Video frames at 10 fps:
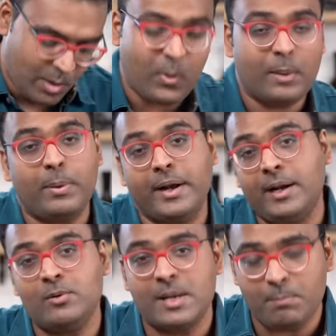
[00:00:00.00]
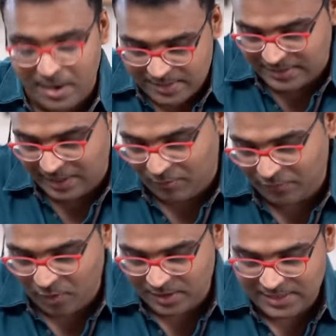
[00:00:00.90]
Well, potatoes and parsley, of
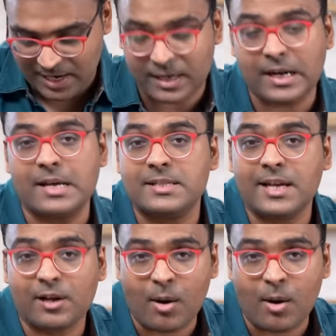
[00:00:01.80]
course, are a classic